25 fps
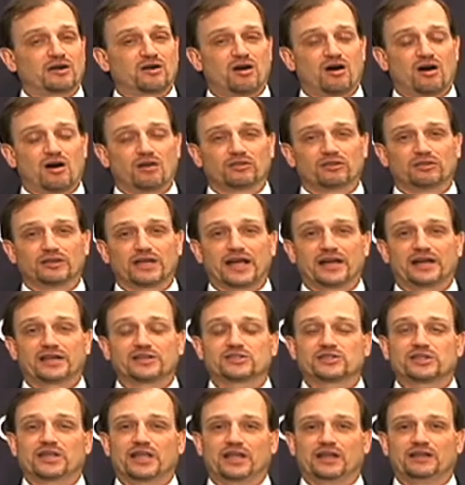all the
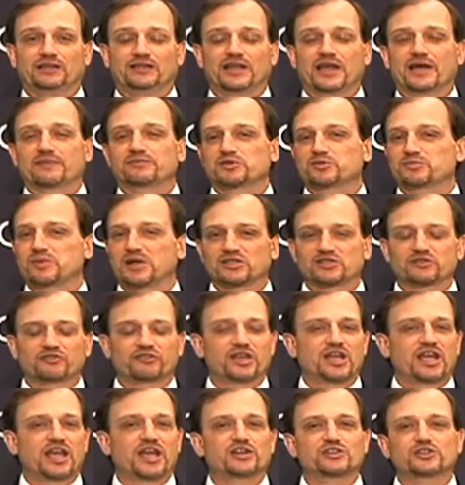latest in-depth
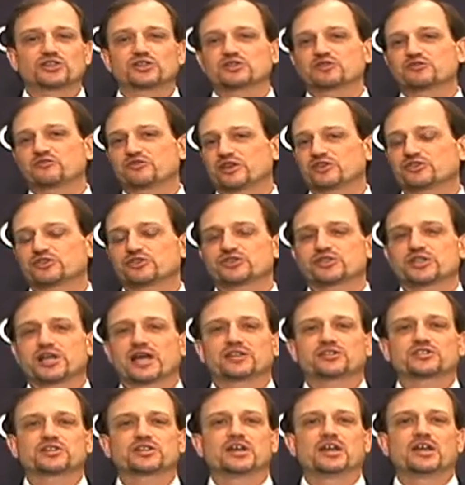specifications, feature
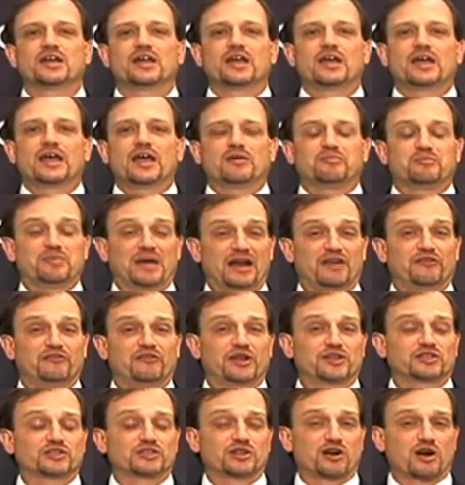sets, and
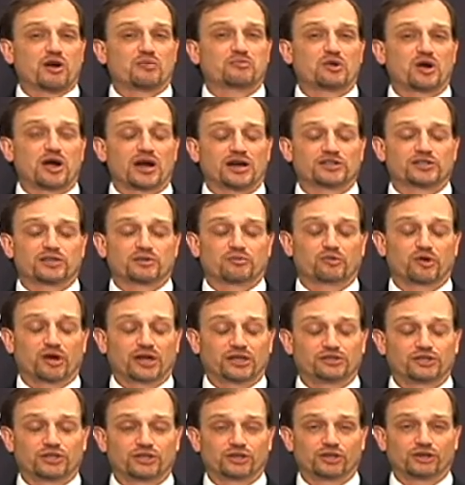benefits that our products can bring
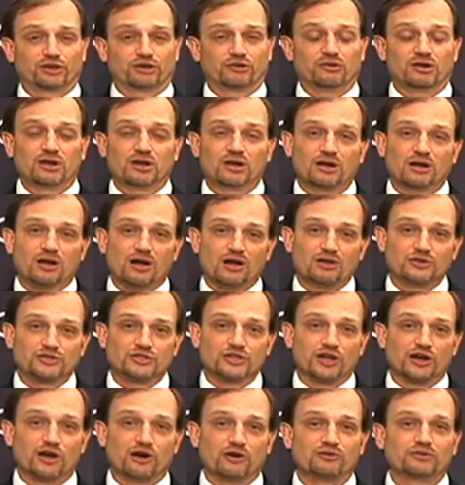to you.
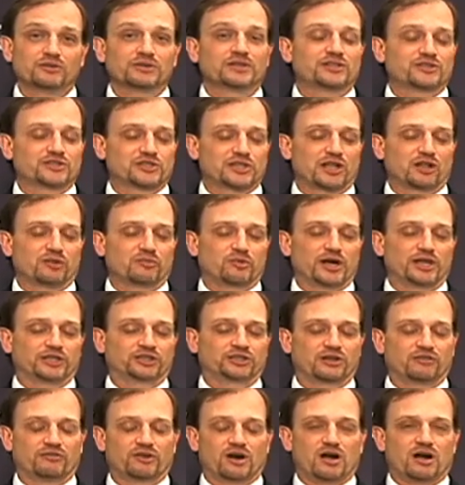Also, in celebration
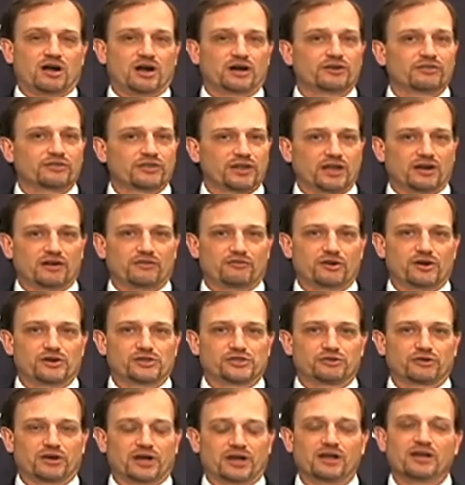of our 100th
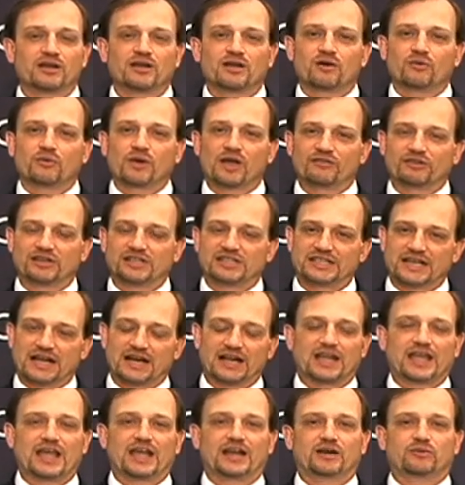anniversary, we have a
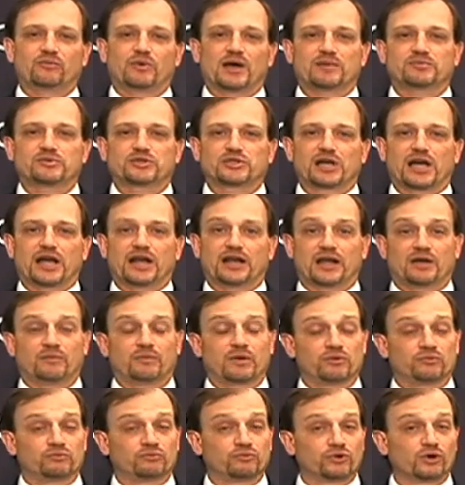dedicated website, and
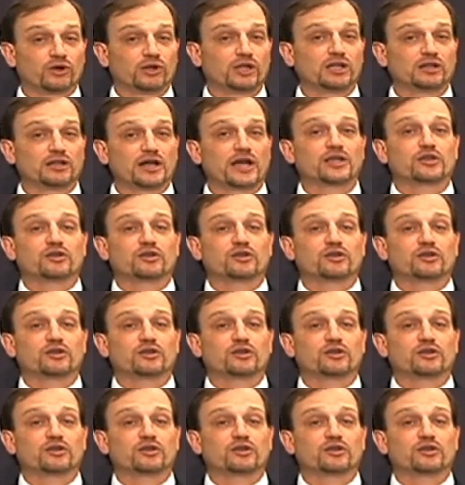we'd really like